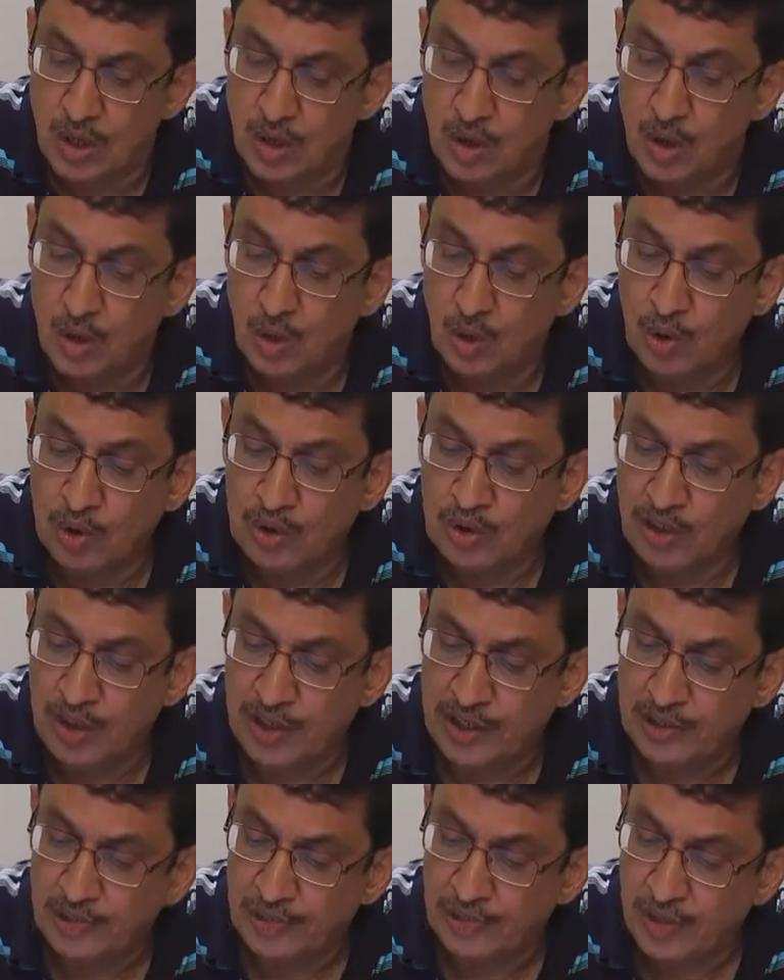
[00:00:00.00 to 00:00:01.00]
Rule
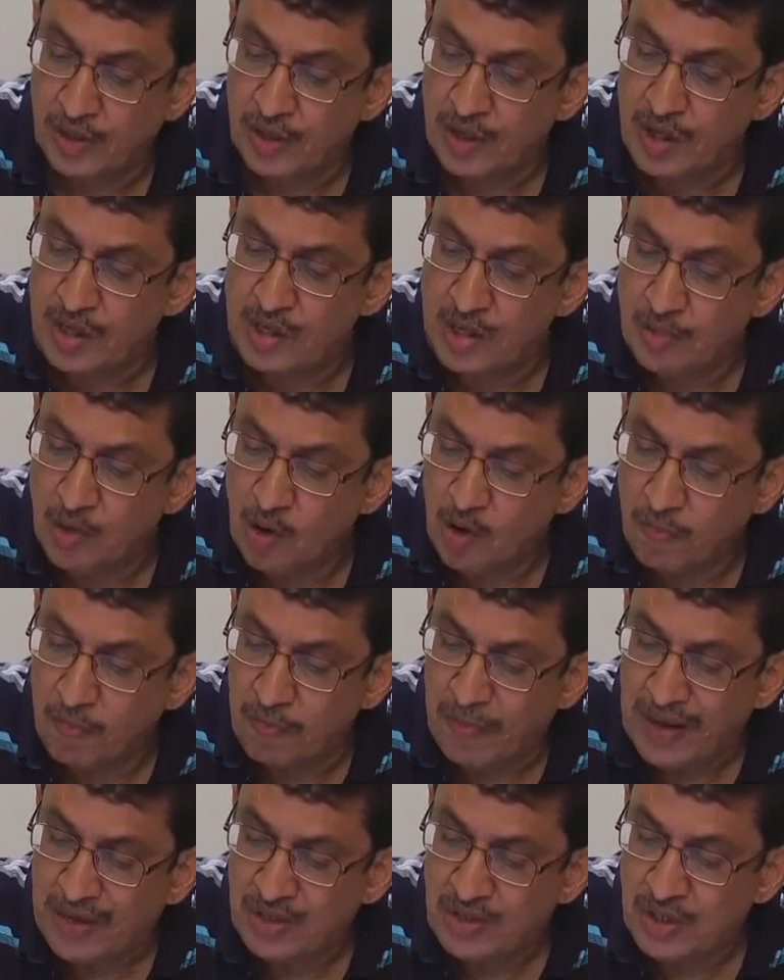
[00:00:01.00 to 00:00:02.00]
3 is about
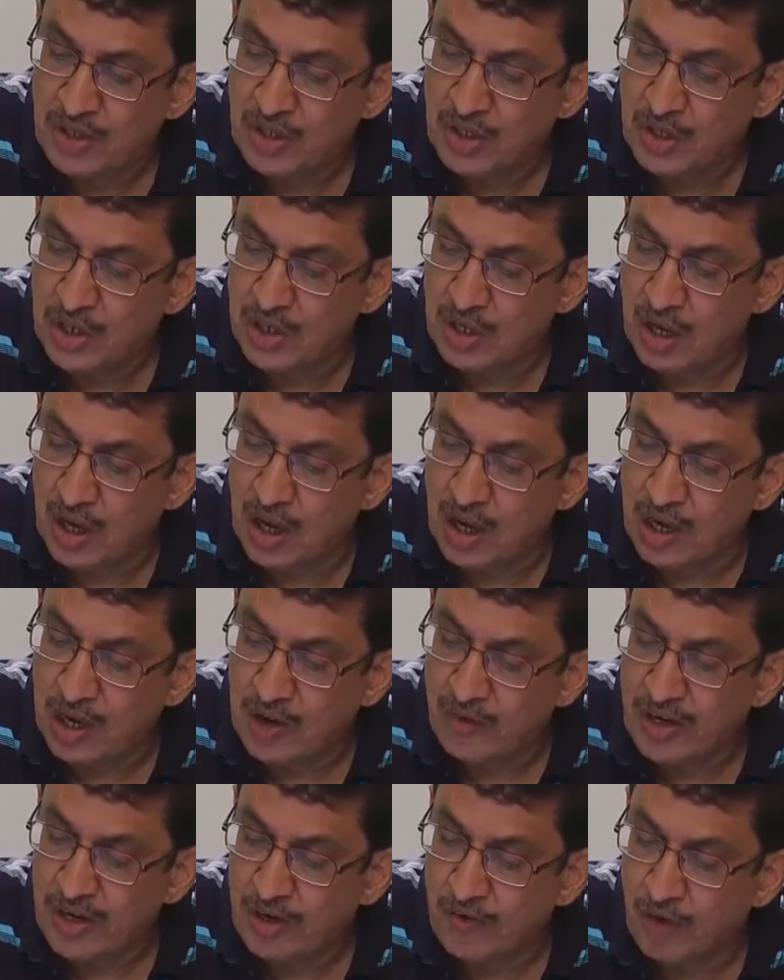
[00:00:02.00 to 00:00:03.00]
passenger
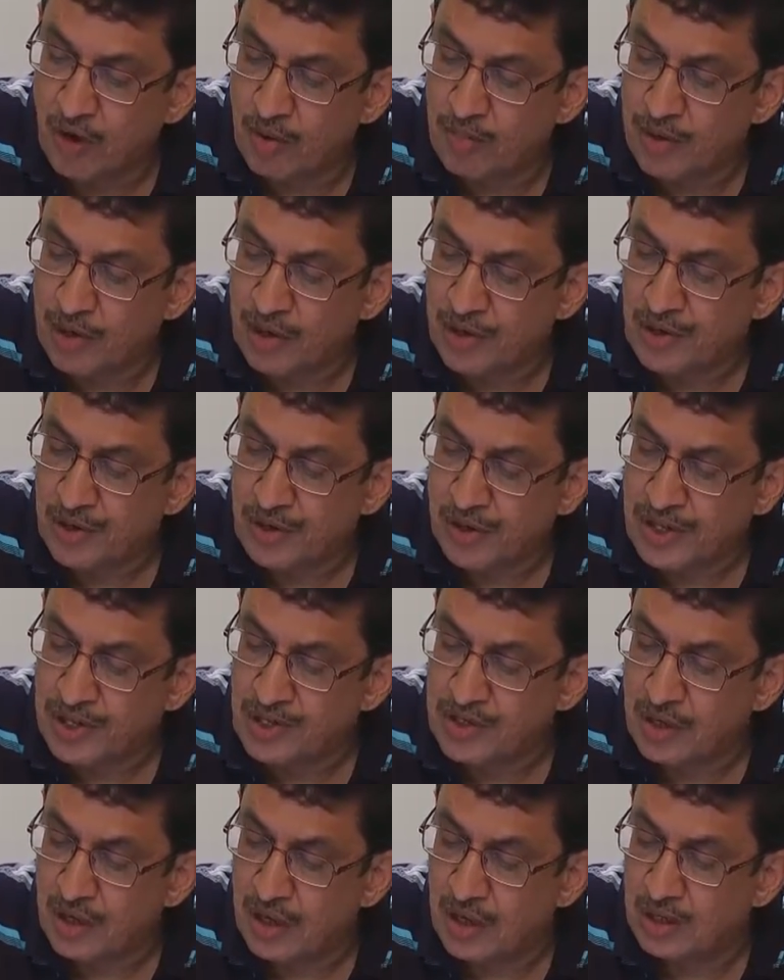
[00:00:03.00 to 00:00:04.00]
arriving from countries
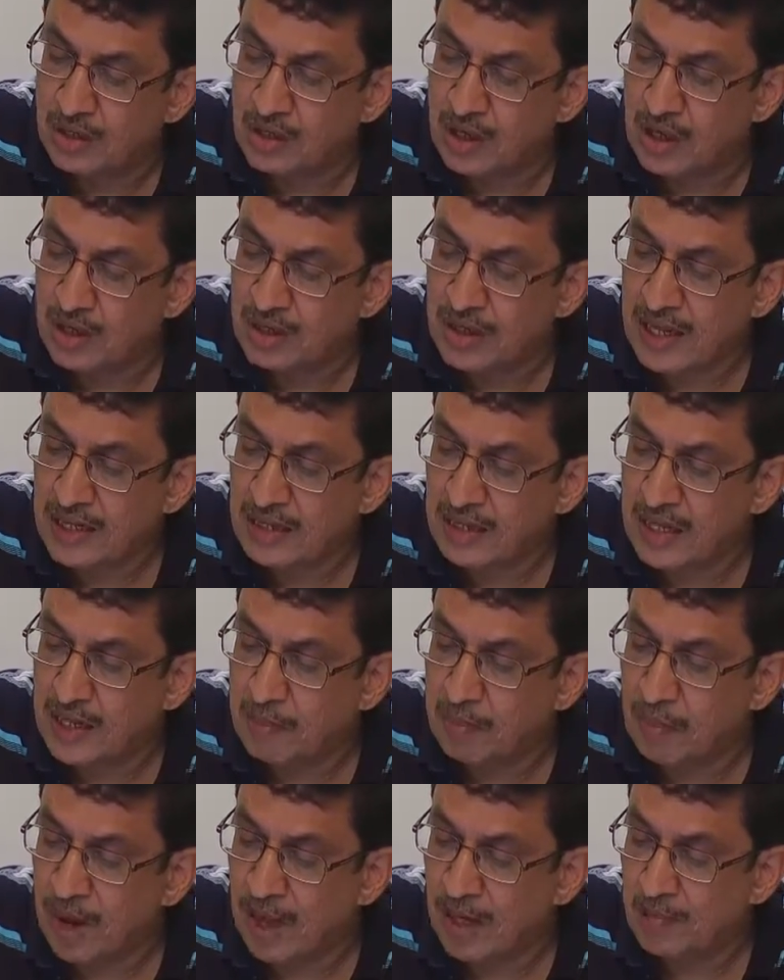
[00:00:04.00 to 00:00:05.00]
other than
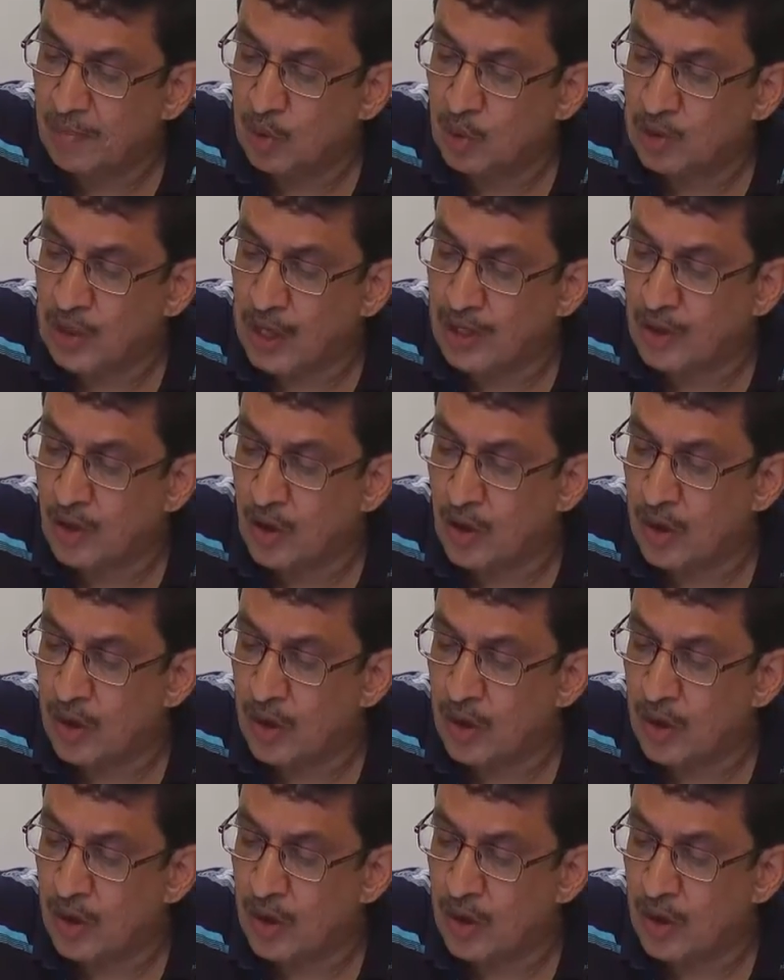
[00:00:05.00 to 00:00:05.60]
Nepal, Bhutan or